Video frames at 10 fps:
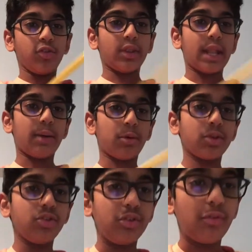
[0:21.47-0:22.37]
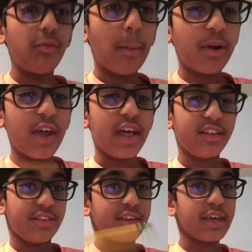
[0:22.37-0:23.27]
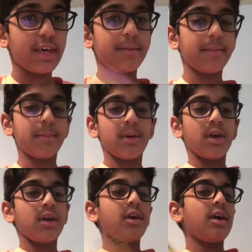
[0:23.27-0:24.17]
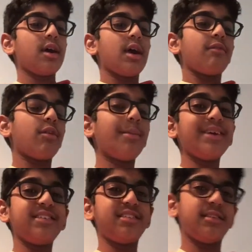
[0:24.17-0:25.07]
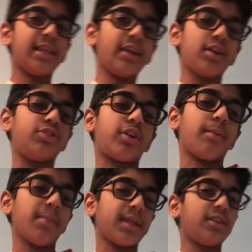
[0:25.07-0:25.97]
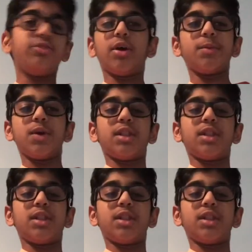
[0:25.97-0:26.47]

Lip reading: and I want to use a rubber end to hit. For my snare drum, like the drum you hit the